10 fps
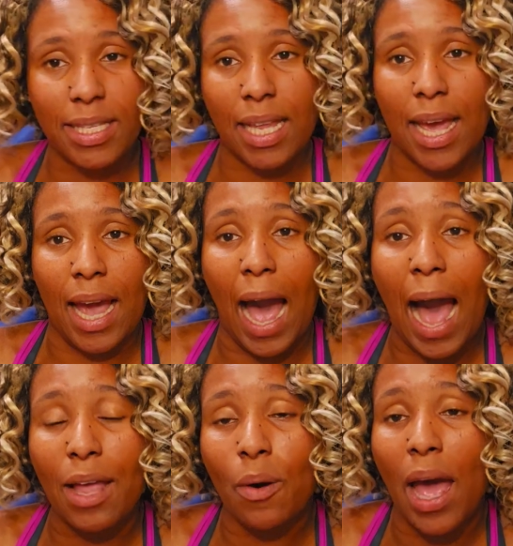like,
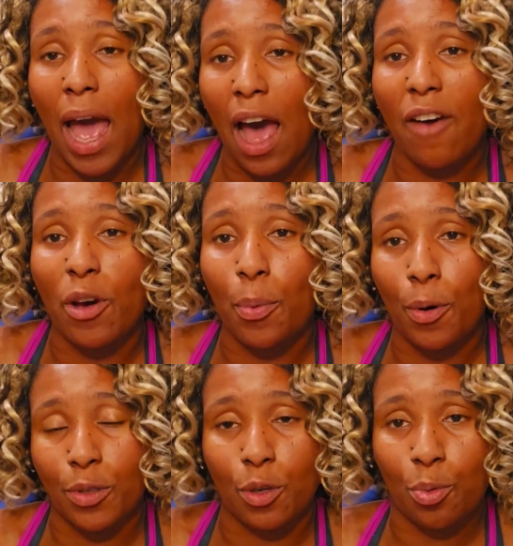I don't have a
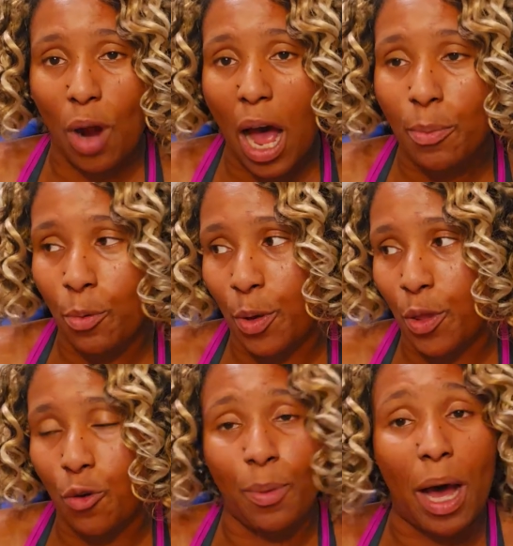personal problem with
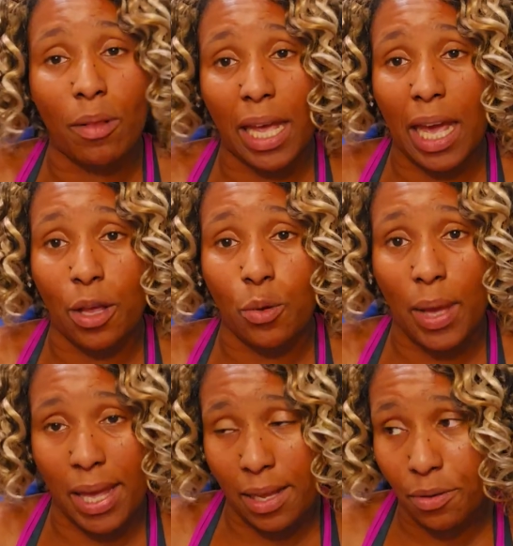you, but I don't like how you
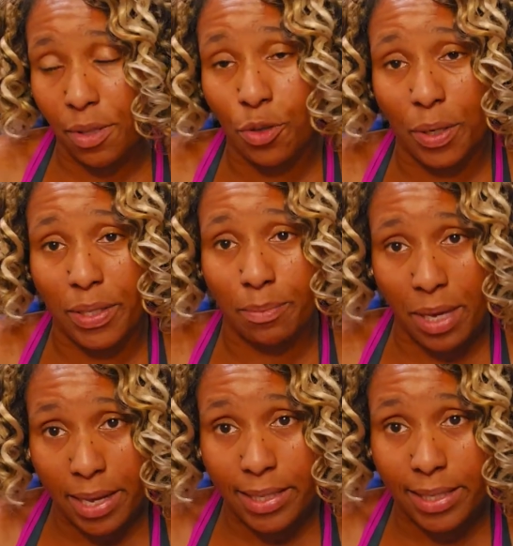handled the Tres
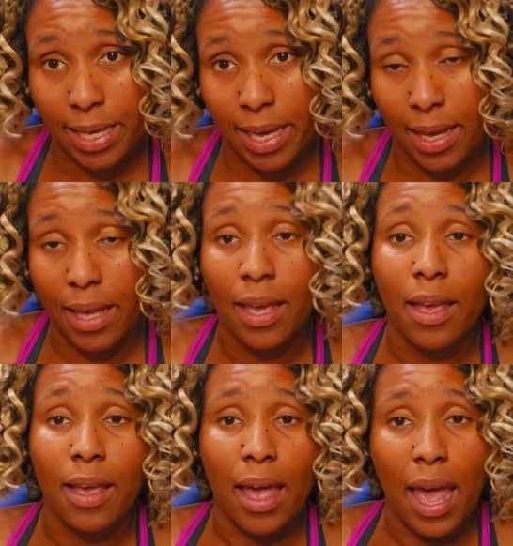Amigas thing.
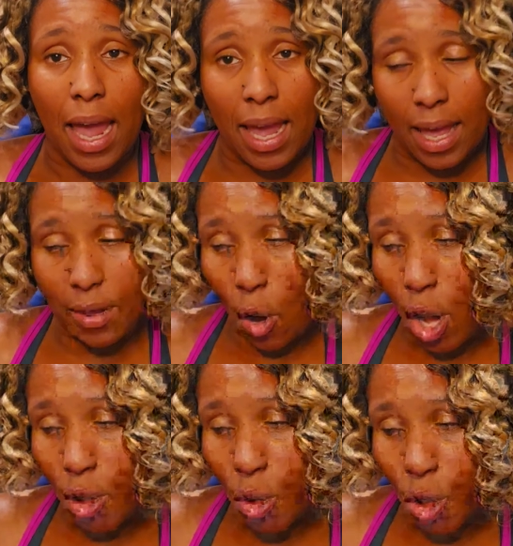And
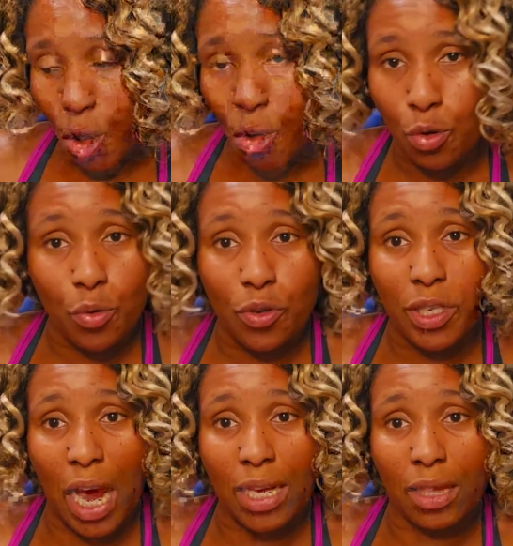also, too, you
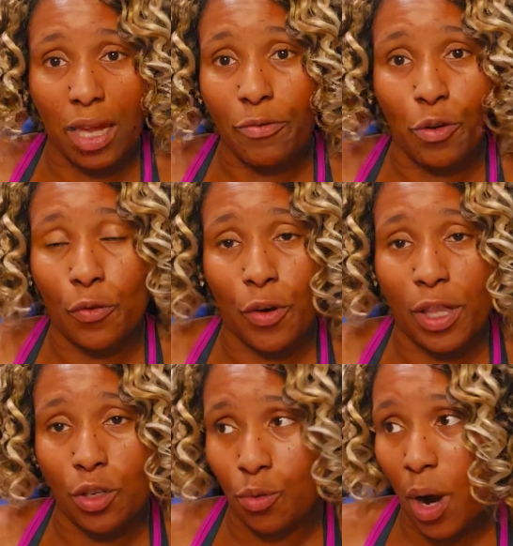just kind of left your
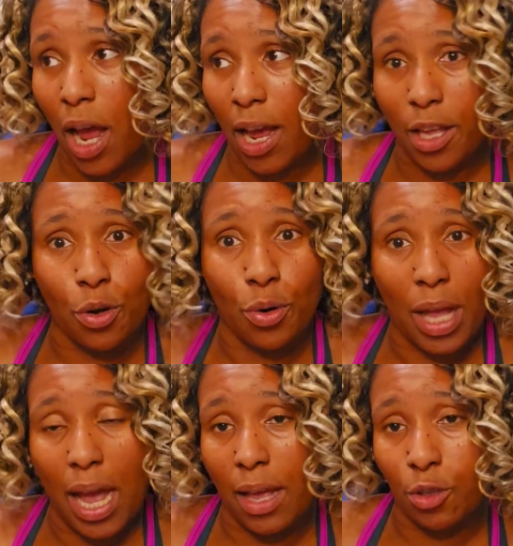friend to dry. You're
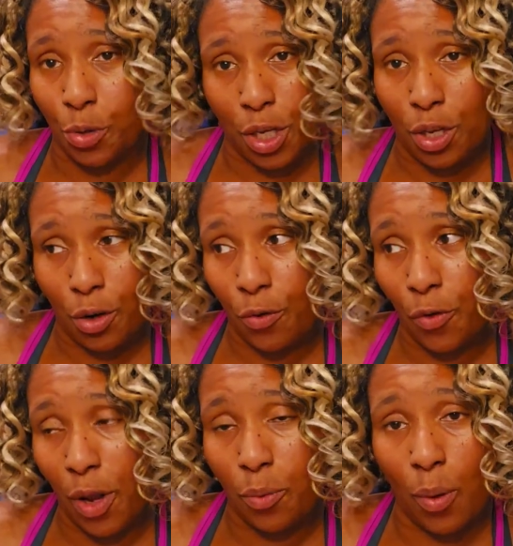not treating your
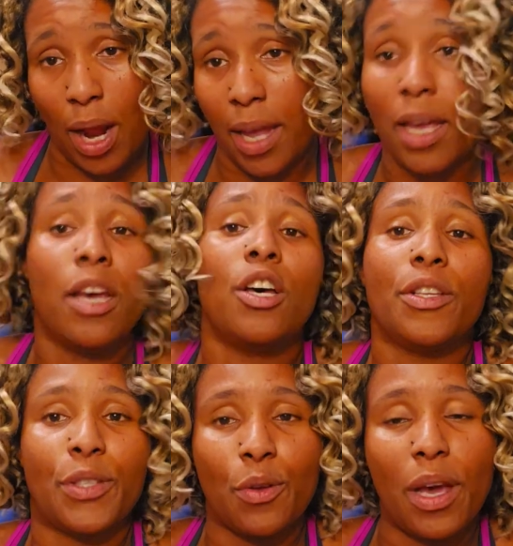friend right.
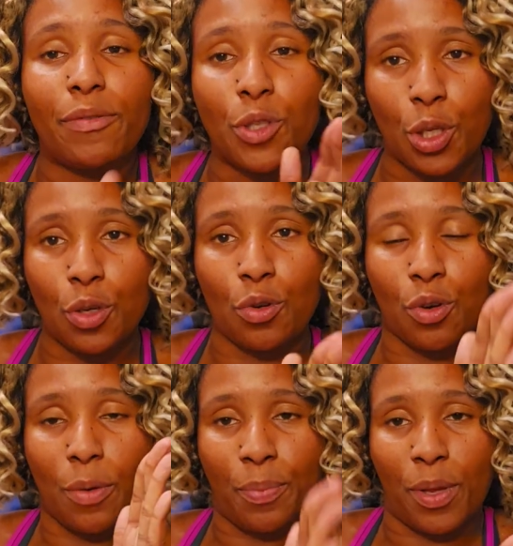So you have two
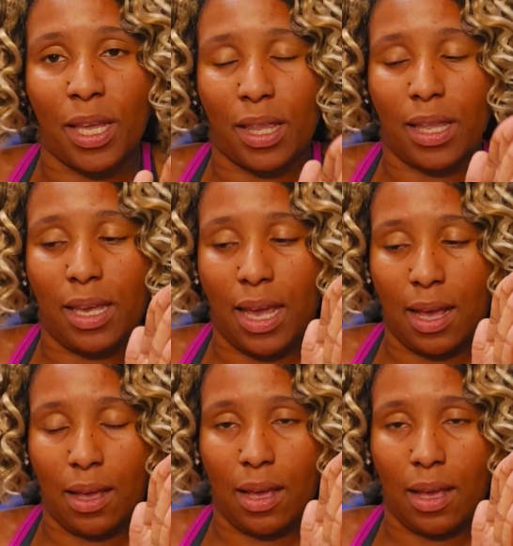completely